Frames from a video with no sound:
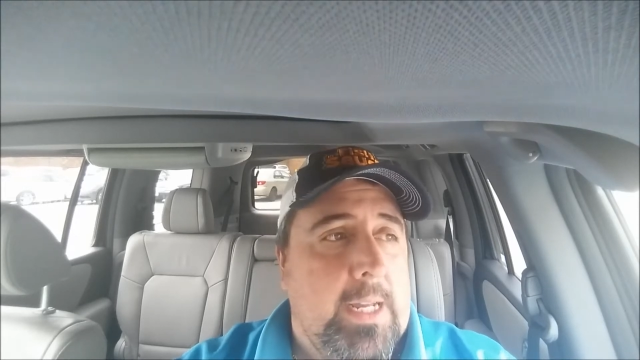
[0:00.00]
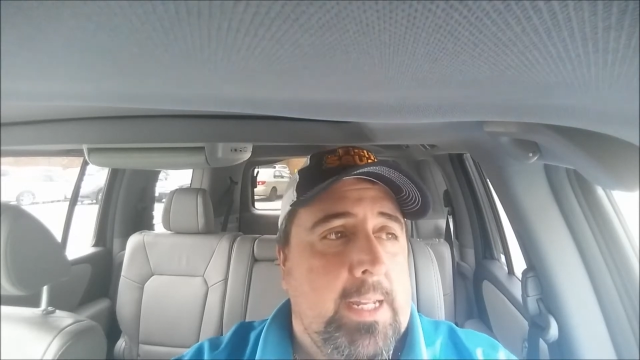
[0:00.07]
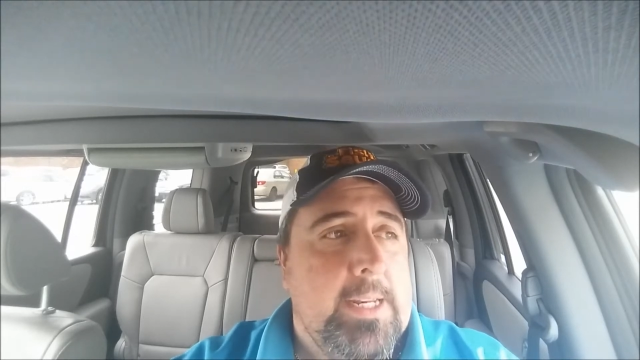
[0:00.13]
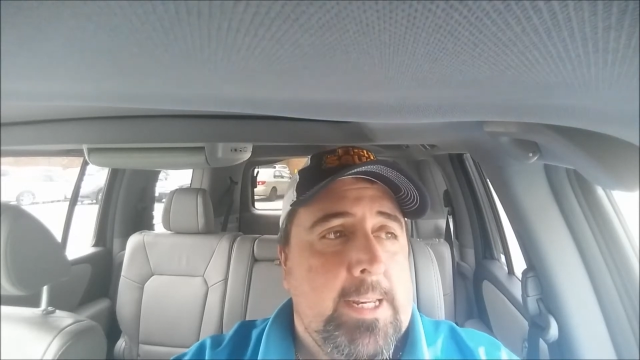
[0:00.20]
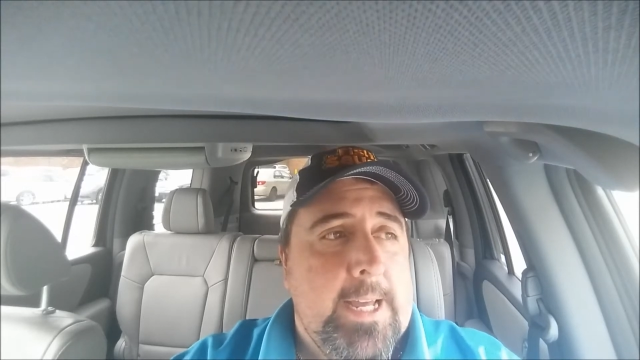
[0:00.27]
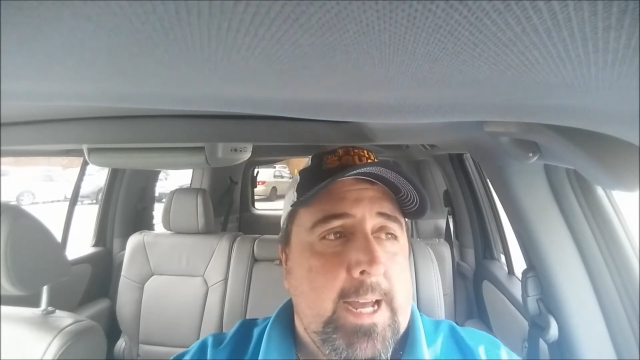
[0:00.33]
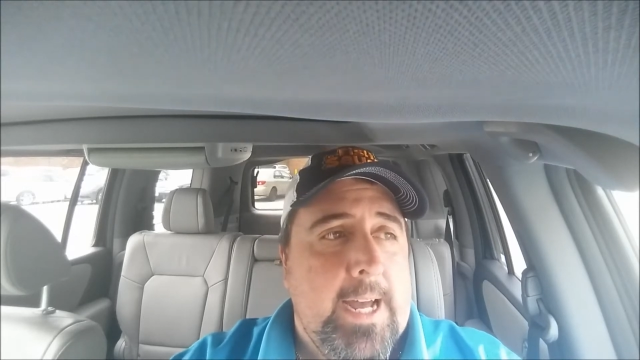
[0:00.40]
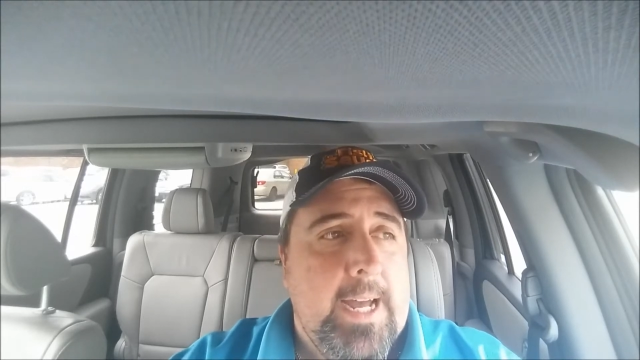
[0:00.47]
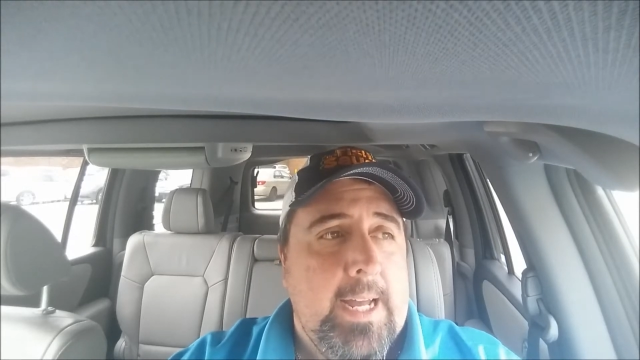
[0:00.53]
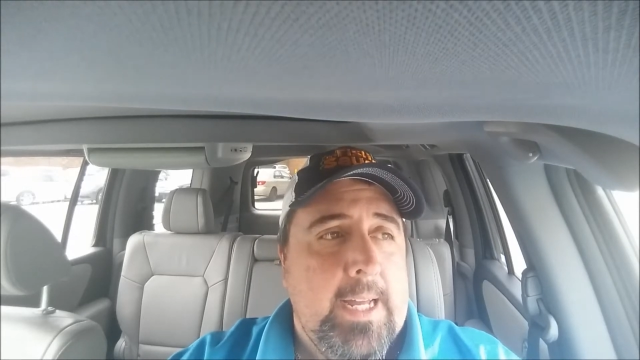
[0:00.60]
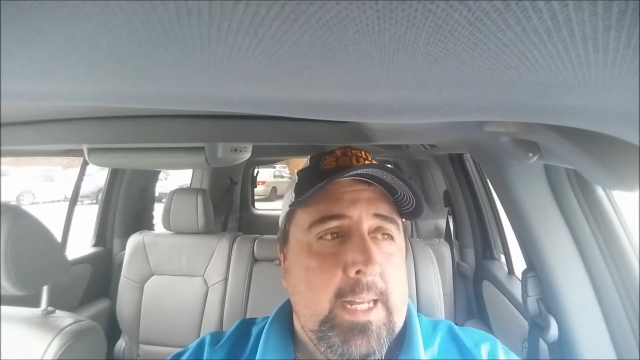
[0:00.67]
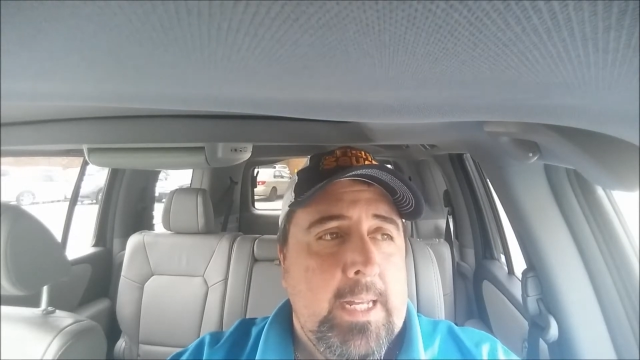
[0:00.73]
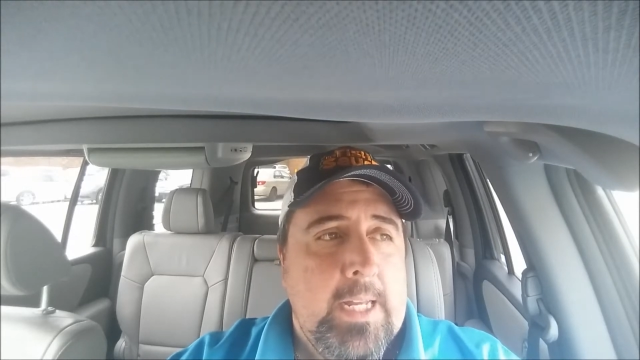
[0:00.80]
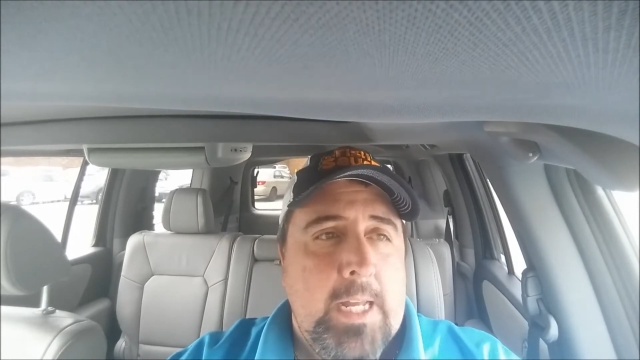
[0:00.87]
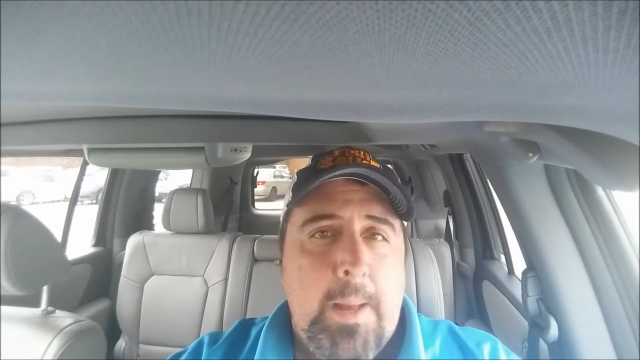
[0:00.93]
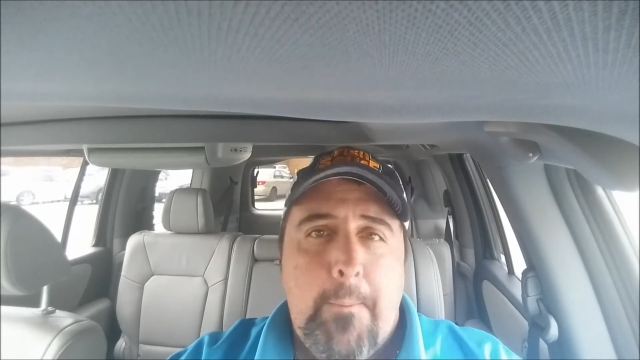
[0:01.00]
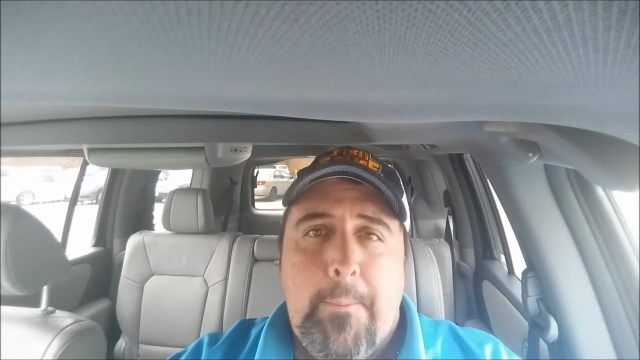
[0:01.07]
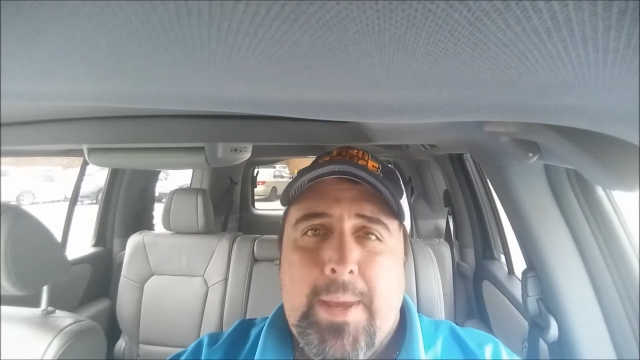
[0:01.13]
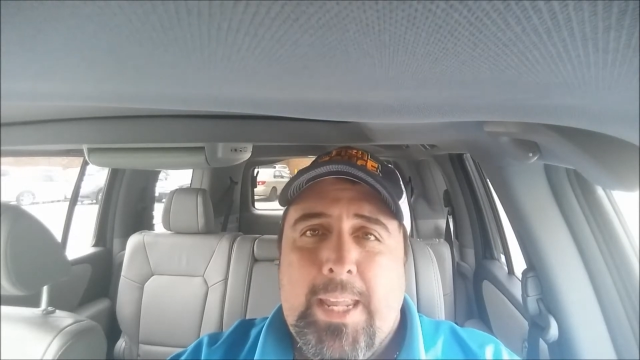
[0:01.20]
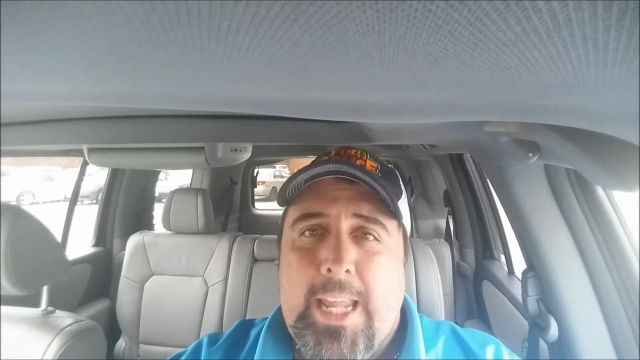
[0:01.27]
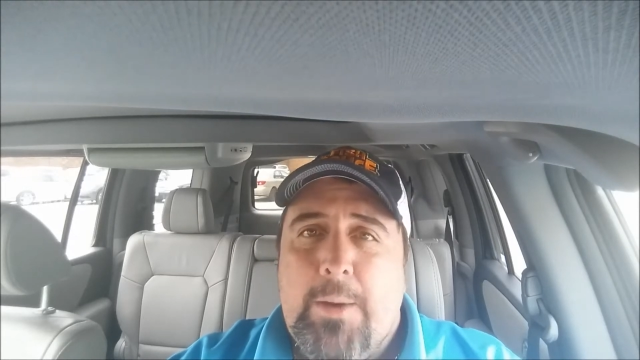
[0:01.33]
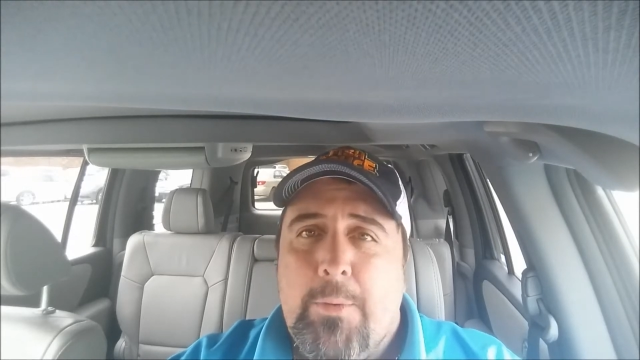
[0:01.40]

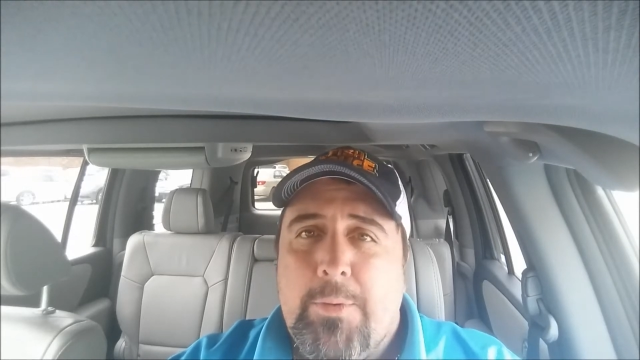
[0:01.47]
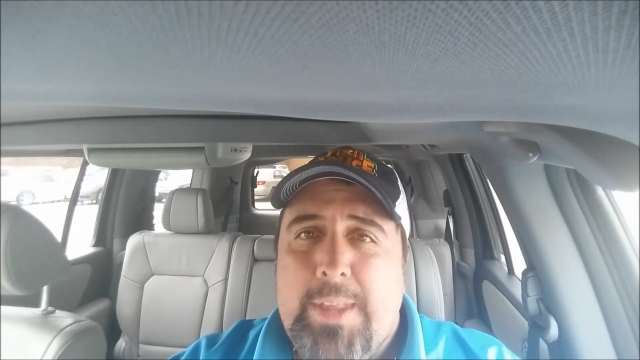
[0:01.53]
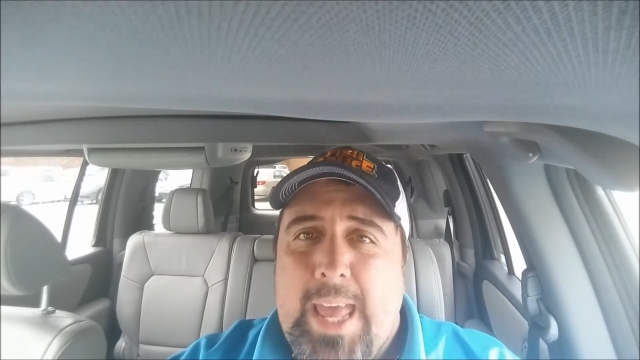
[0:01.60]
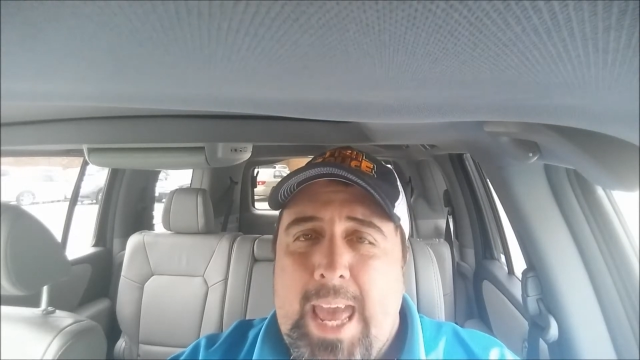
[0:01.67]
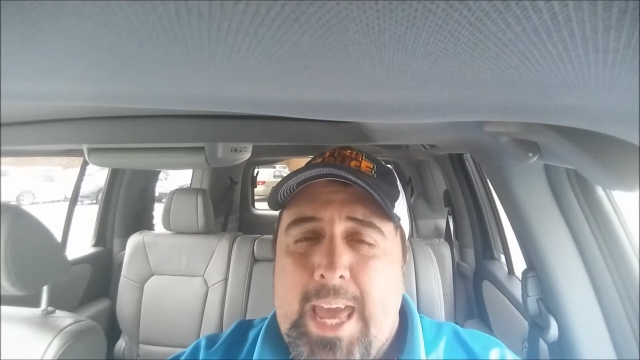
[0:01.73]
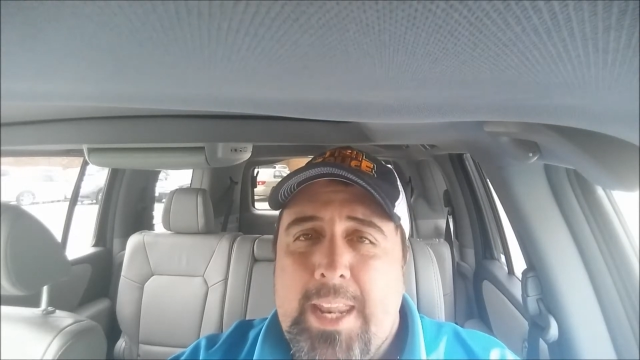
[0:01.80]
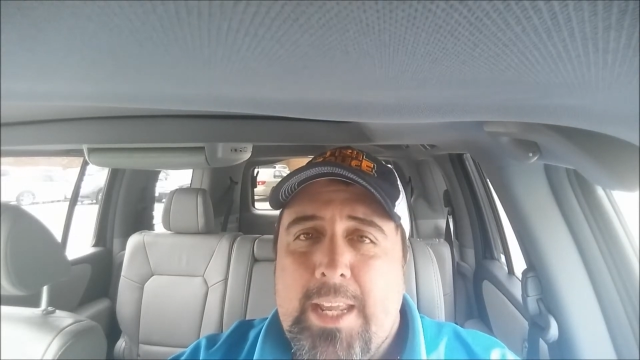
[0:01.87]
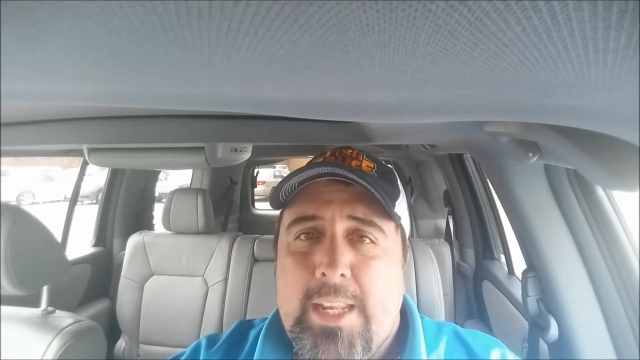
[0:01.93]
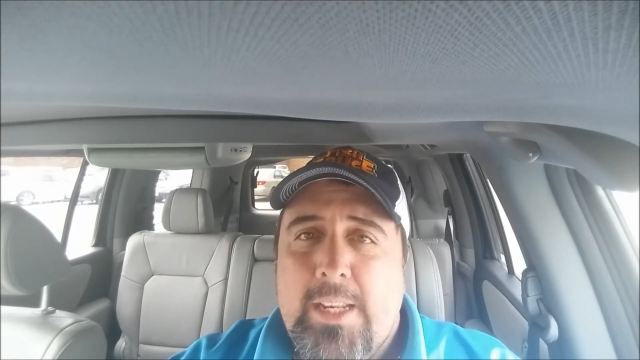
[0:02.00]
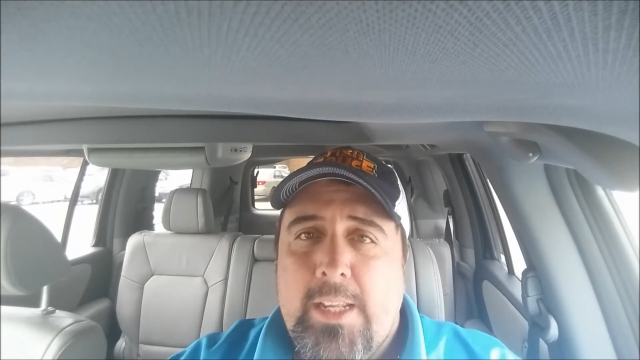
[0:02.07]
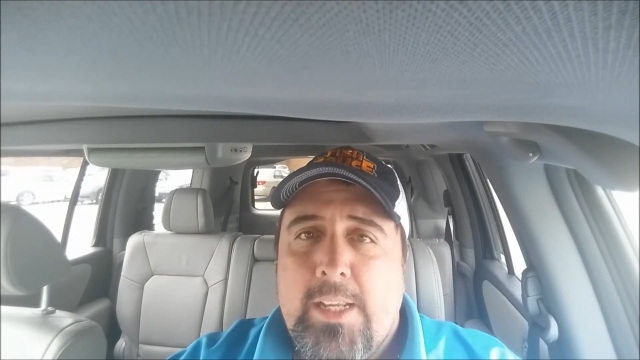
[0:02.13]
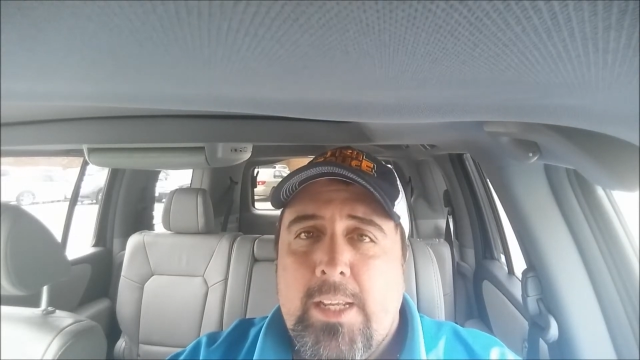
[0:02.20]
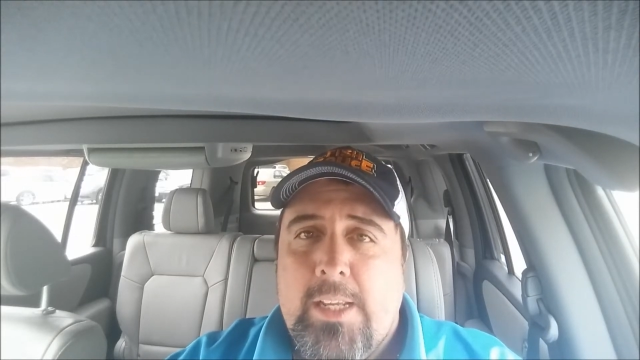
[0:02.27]
and being able to edit